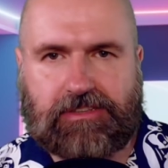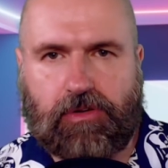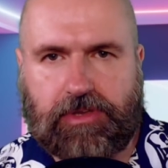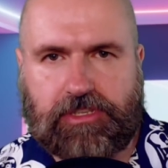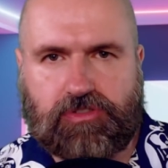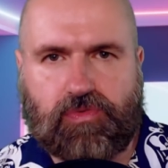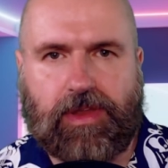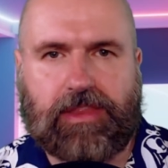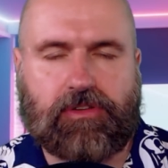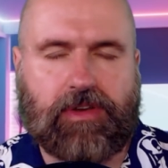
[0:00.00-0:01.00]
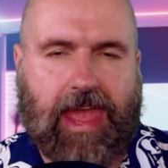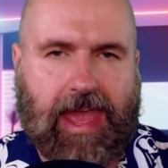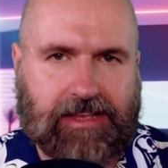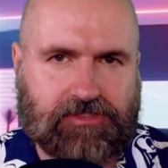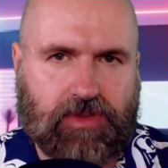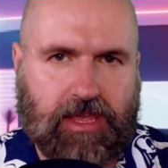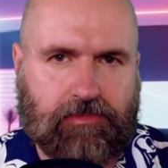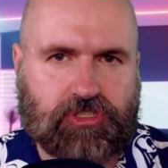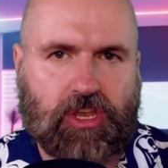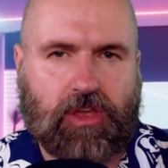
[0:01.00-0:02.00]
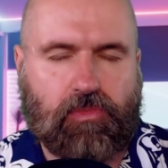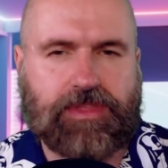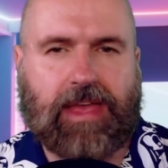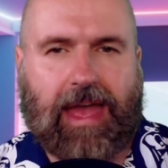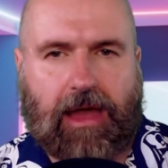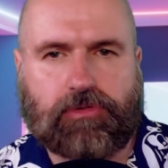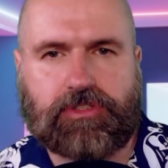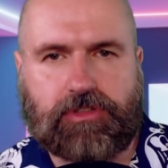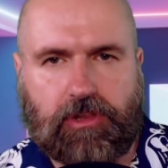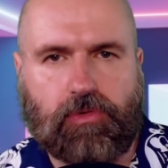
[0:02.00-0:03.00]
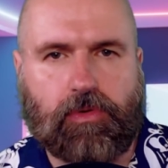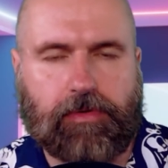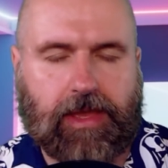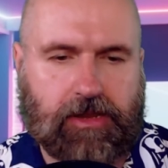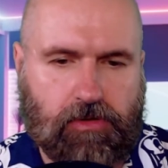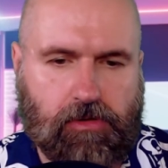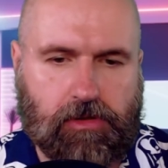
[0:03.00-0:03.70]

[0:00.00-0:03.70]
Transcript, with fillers: is going to render an extra image without the LoRa at